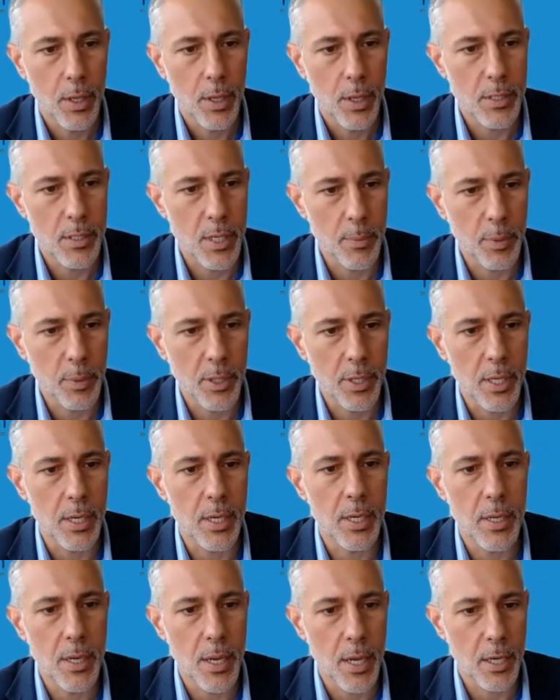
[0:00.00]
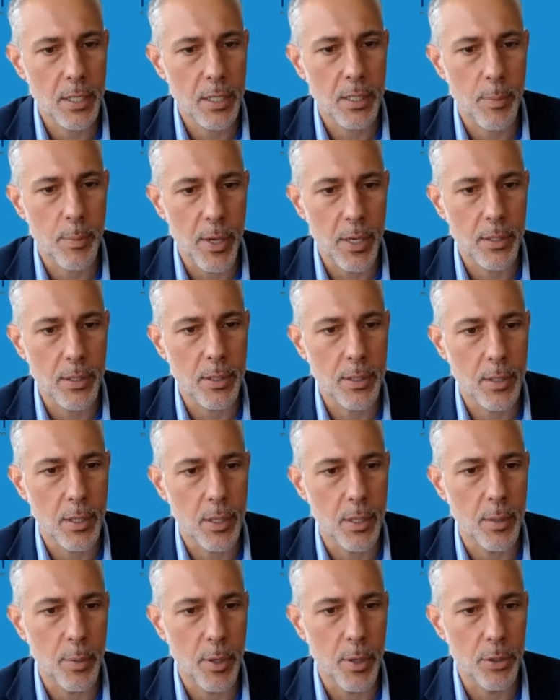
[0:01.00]
simply an index-based
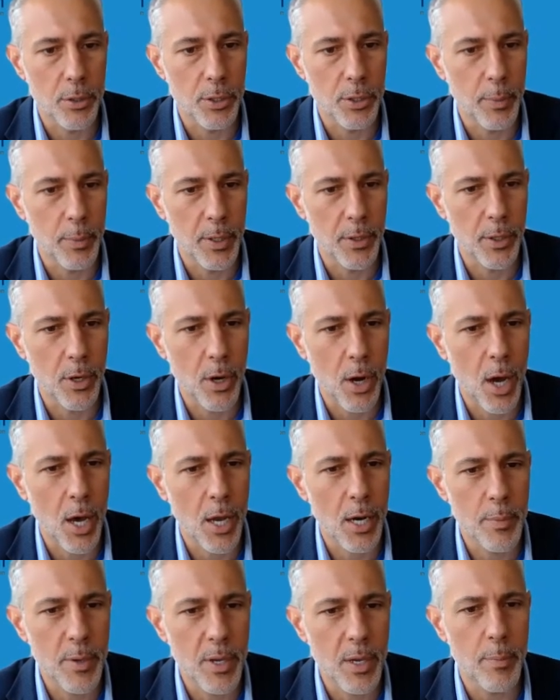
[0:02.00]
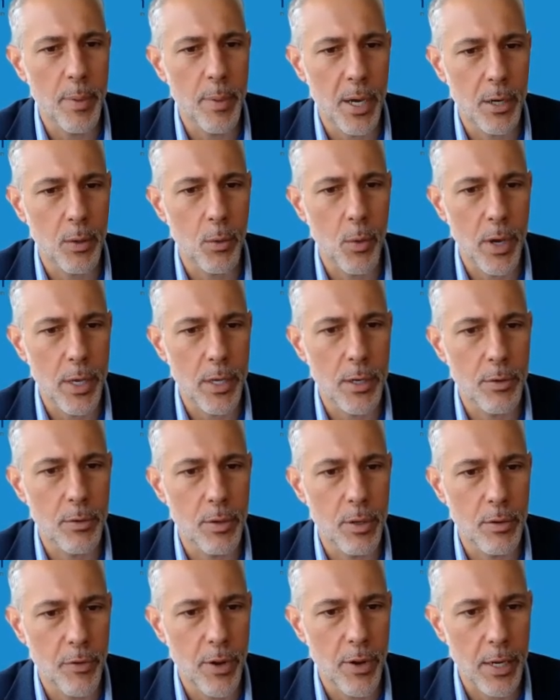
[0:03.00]
approach, but there ought to be a better way to
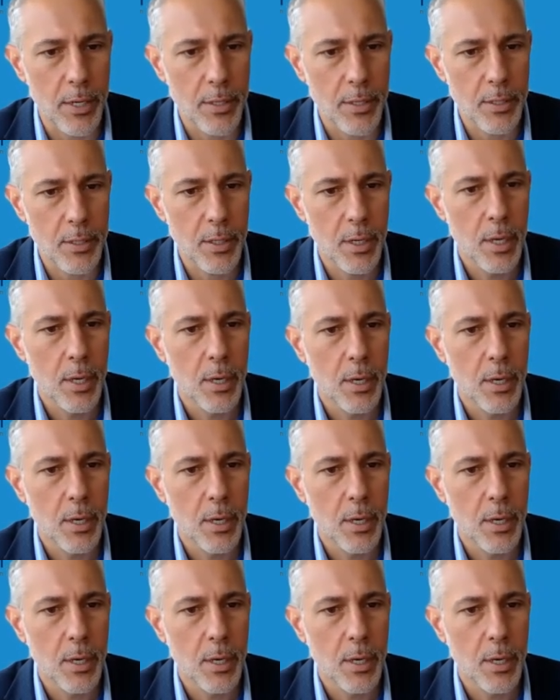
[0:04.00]
invest.